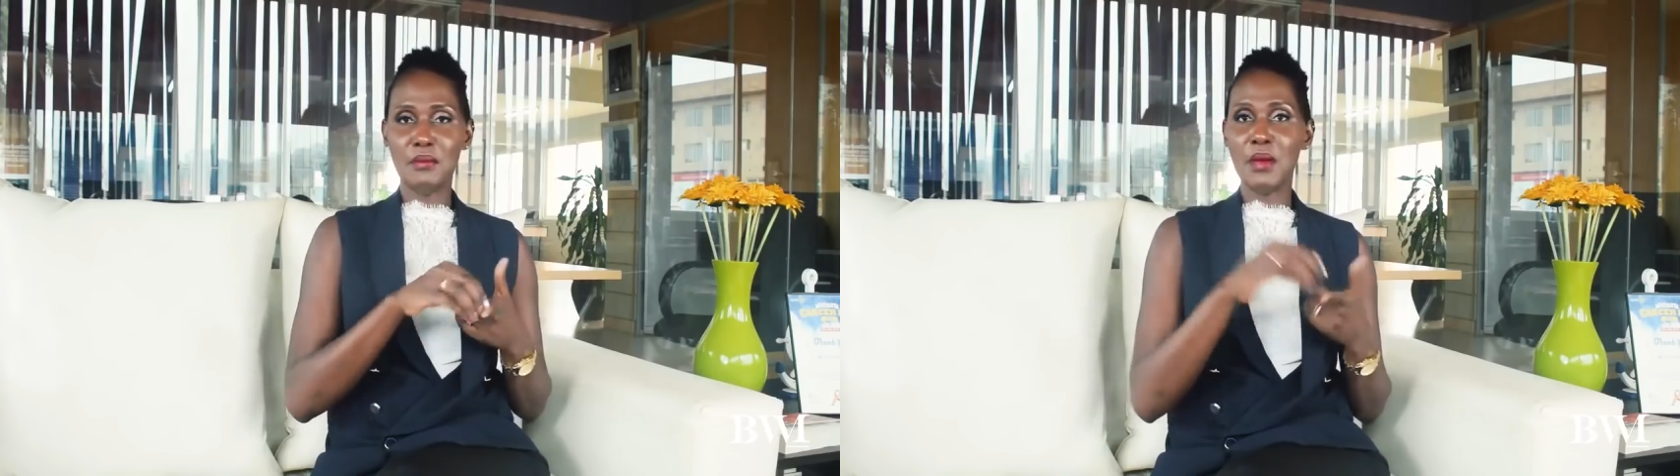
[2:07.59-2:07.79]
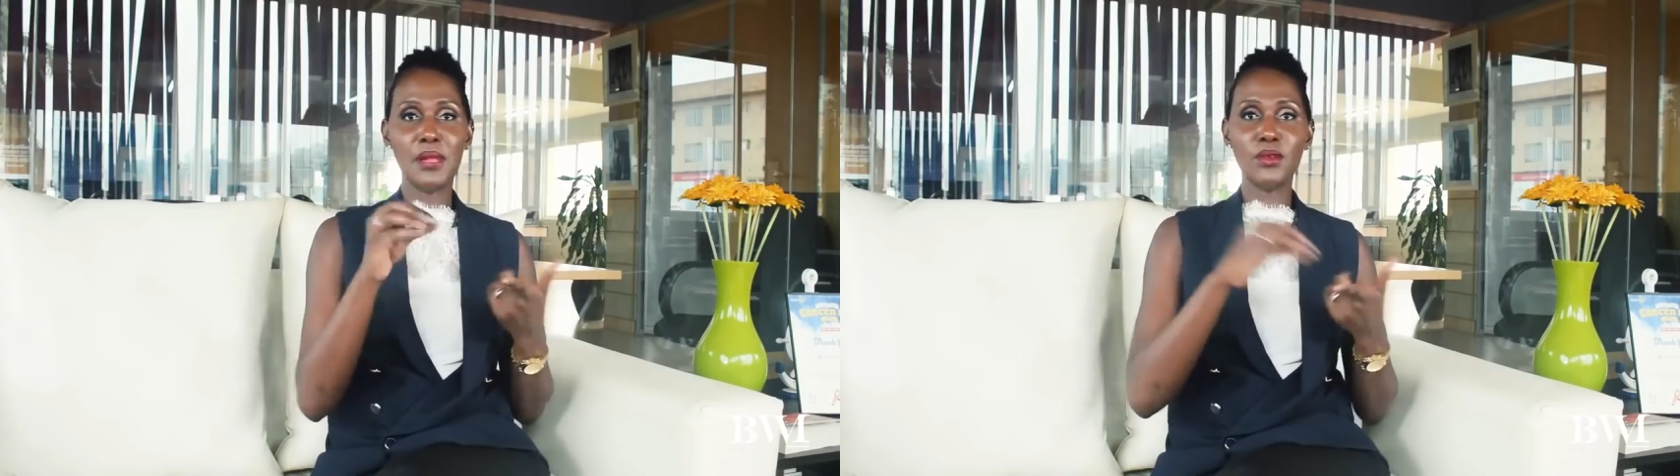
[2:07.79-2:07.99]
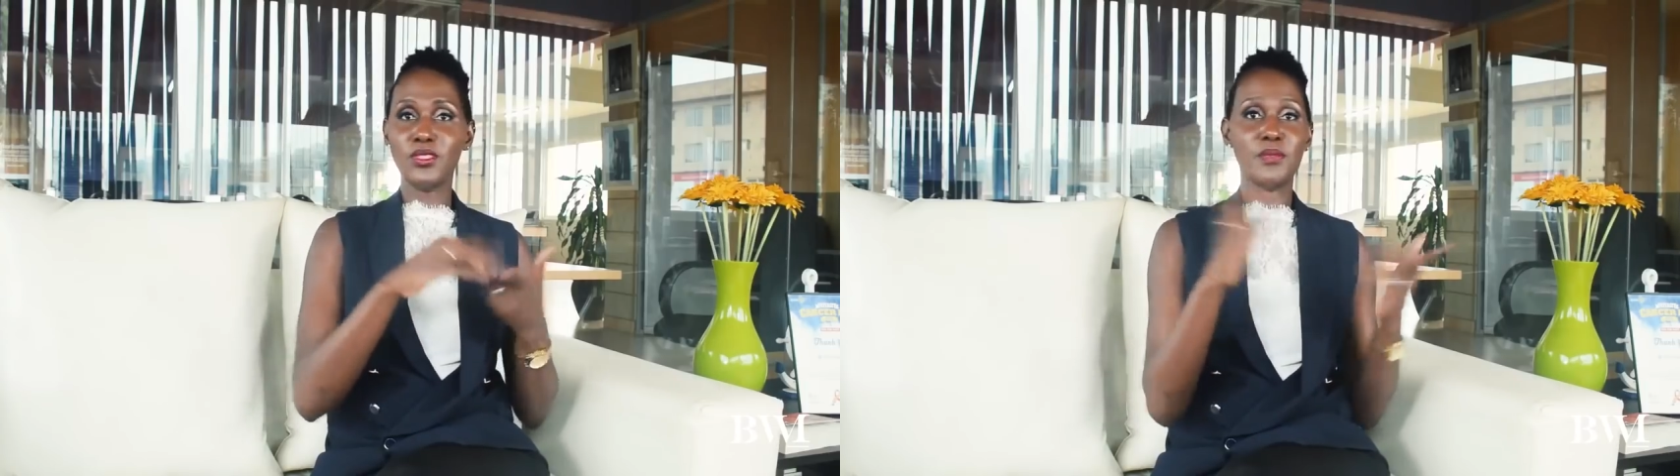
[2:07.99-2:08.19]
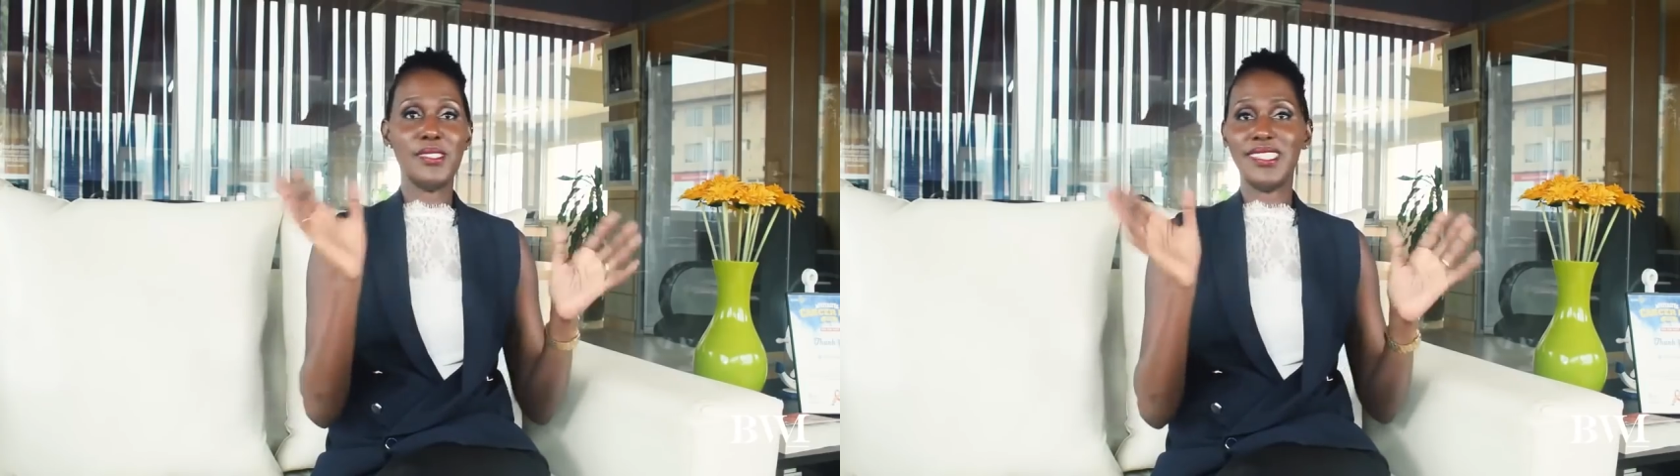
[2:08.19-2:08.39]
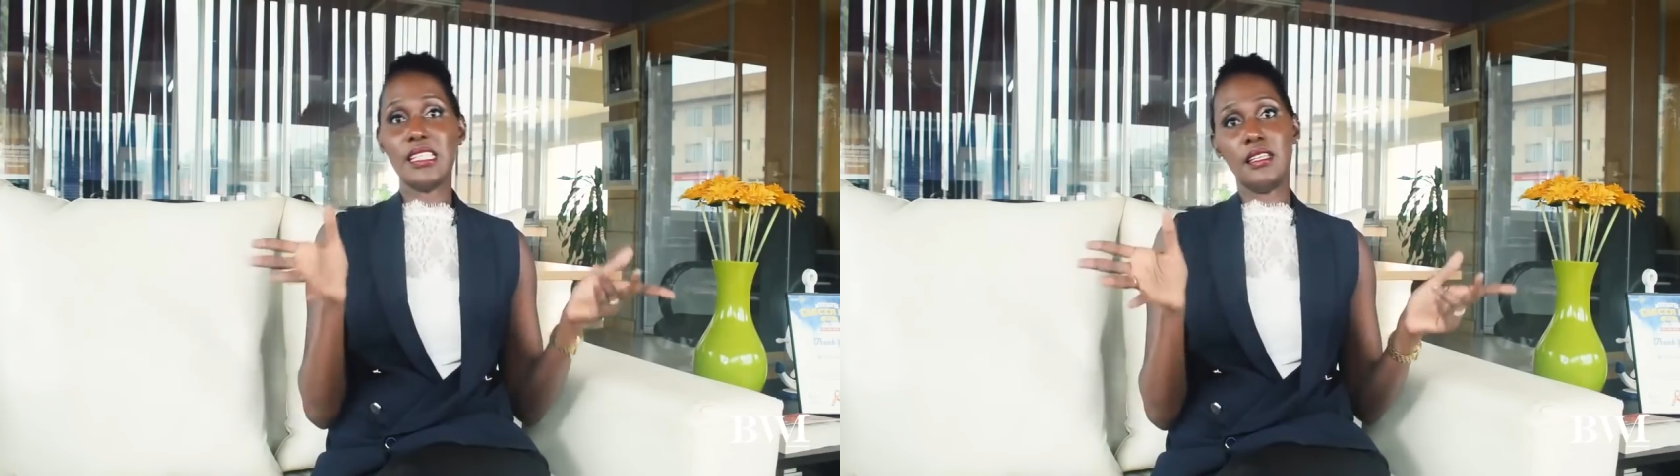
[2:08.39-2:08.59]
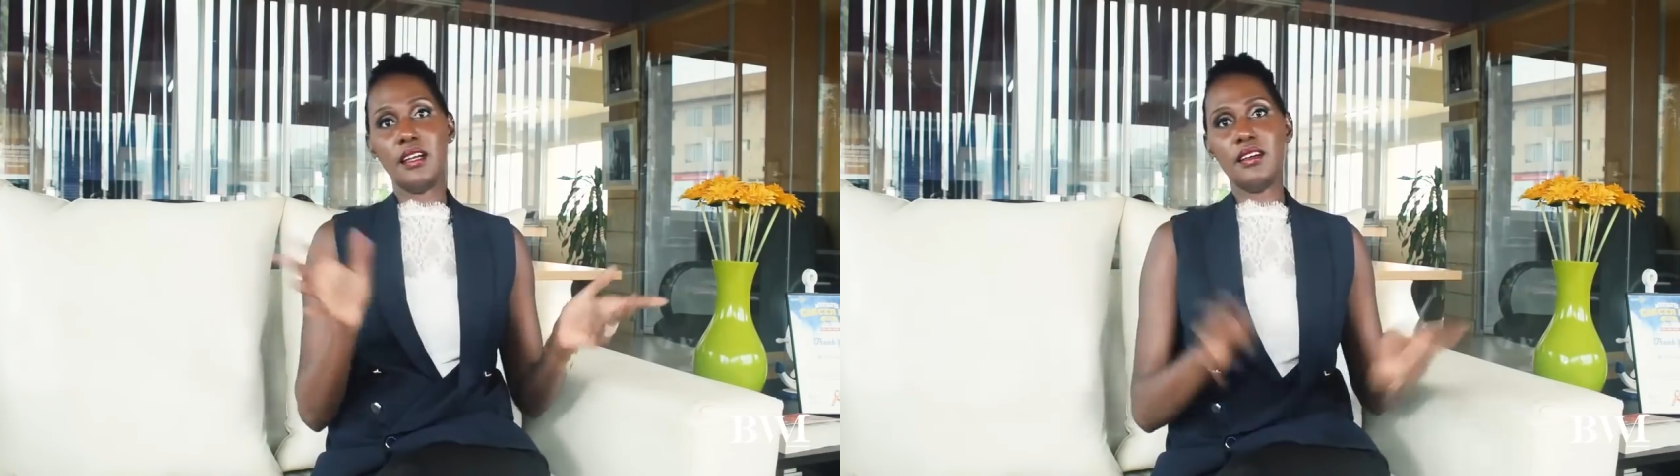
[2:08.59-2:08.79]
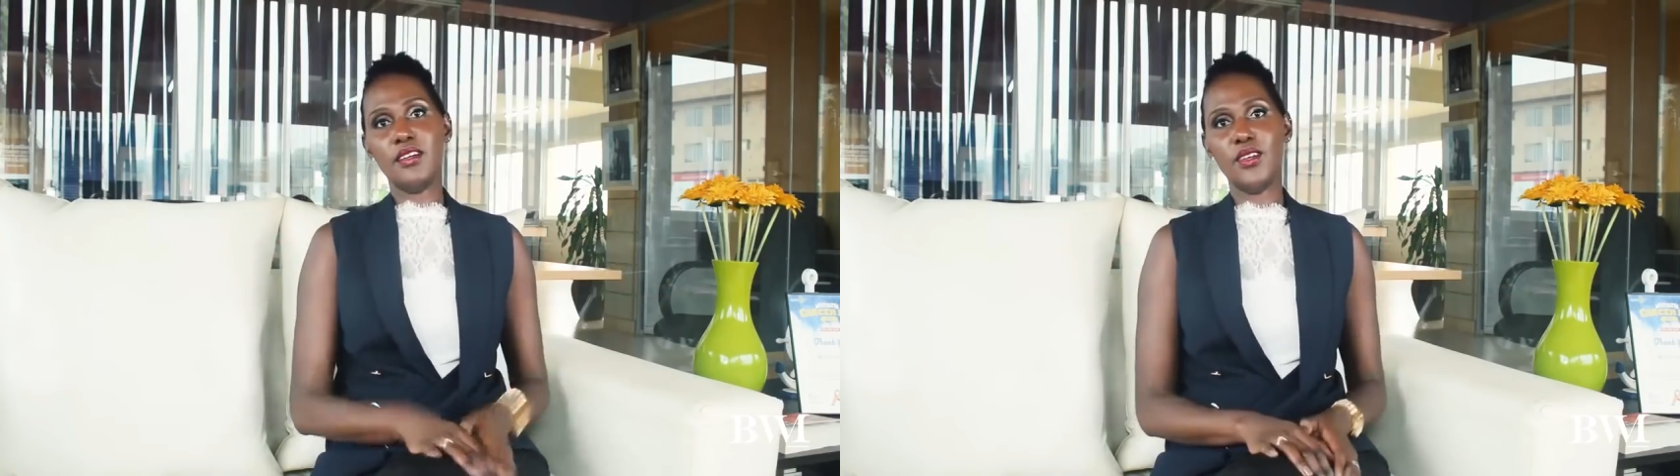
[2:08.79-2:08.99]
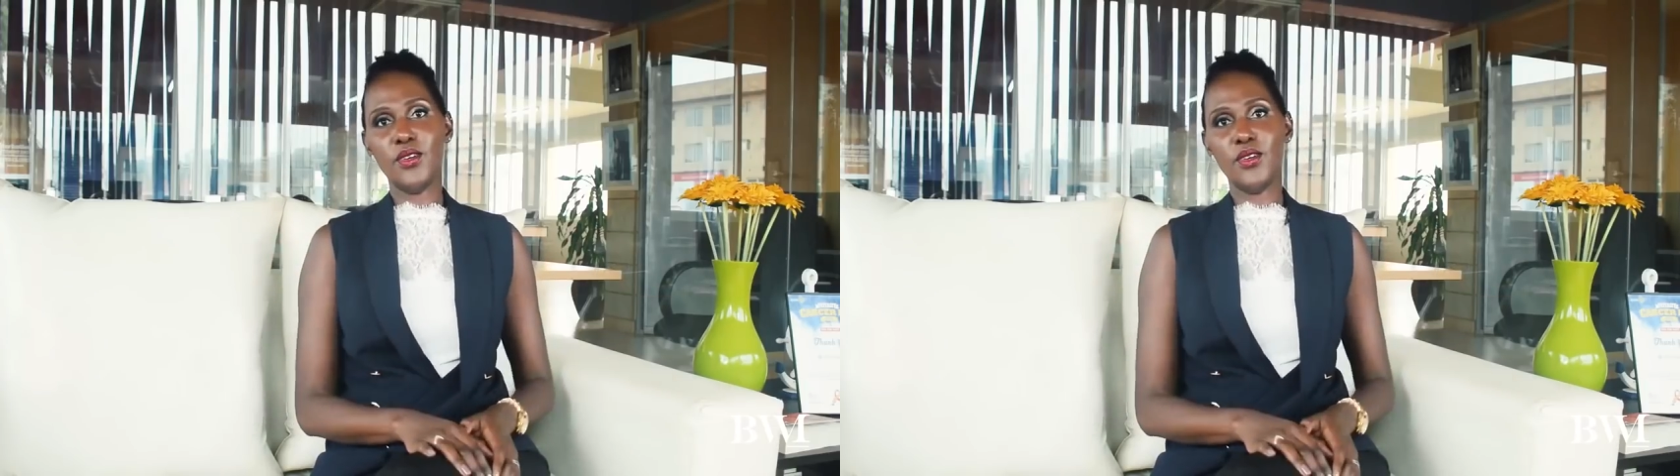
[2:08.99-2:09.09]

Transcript: my blood will just be sitting there,